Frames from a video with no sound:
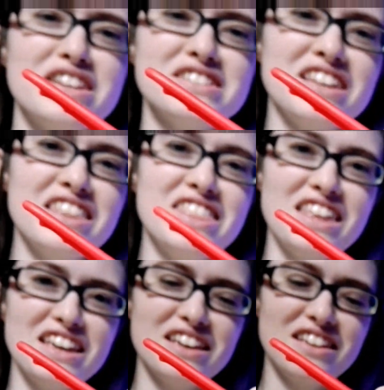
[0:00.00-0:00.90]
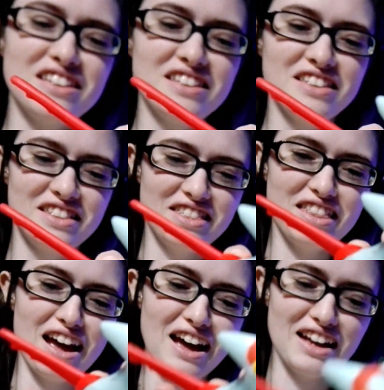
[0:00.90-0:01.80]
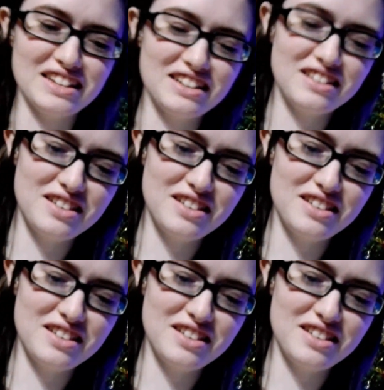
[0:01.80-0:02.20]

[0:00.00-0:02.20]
guys a thing that